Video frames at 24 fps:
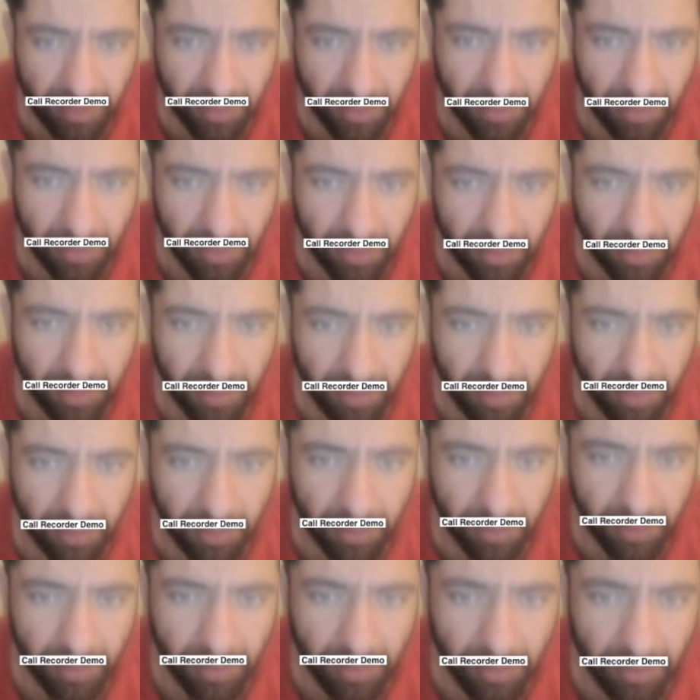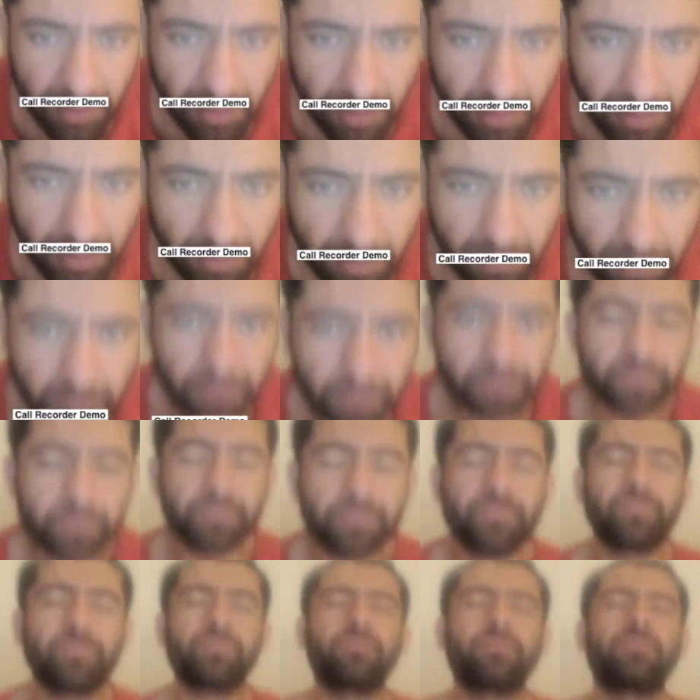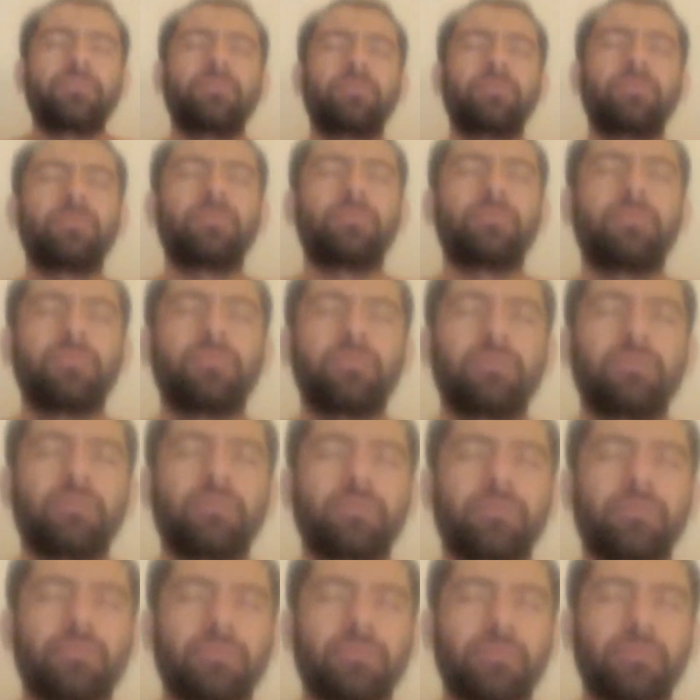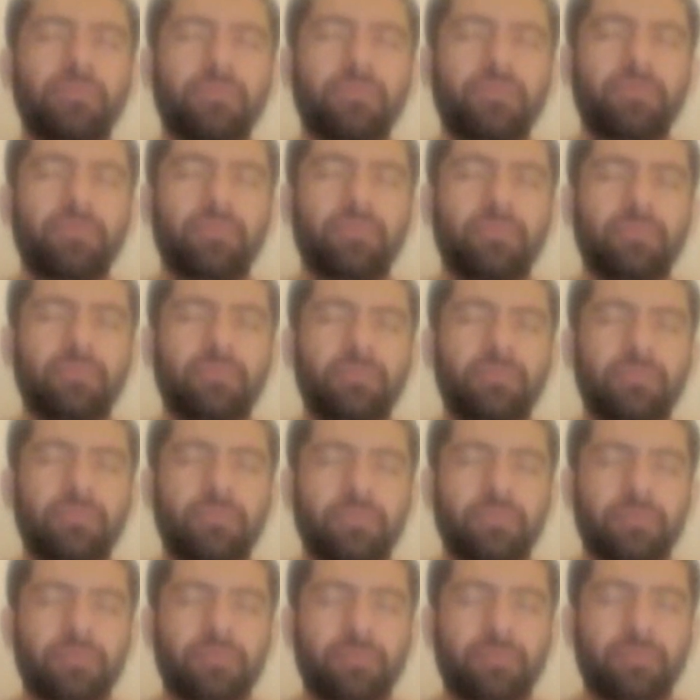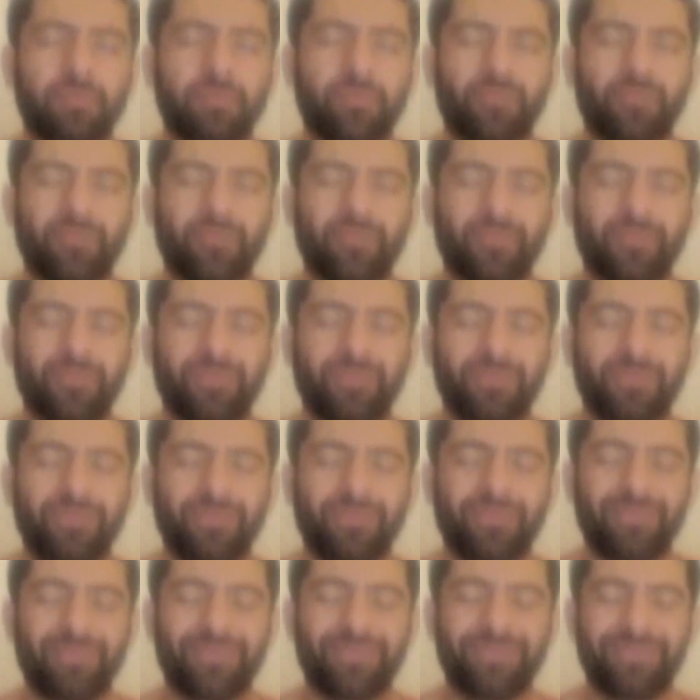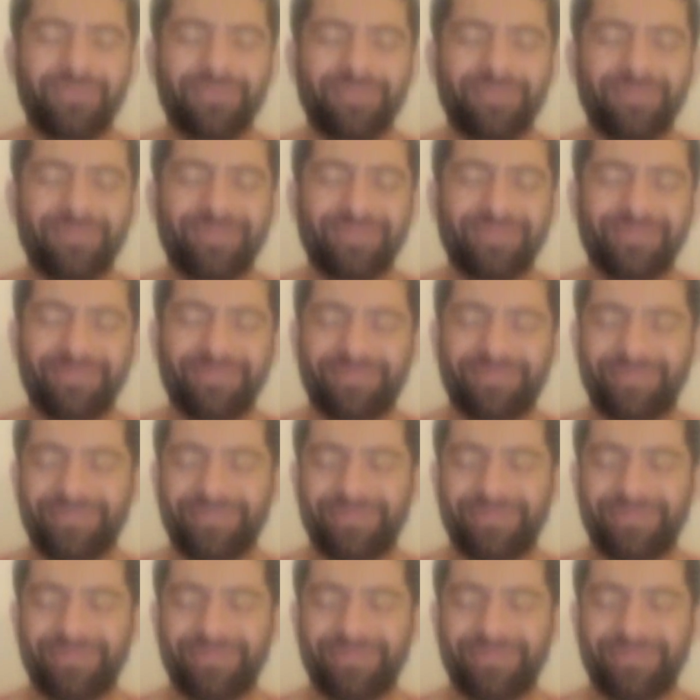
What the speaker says: Okay, feel those feelings. Know how you feel it, how strong you feel it,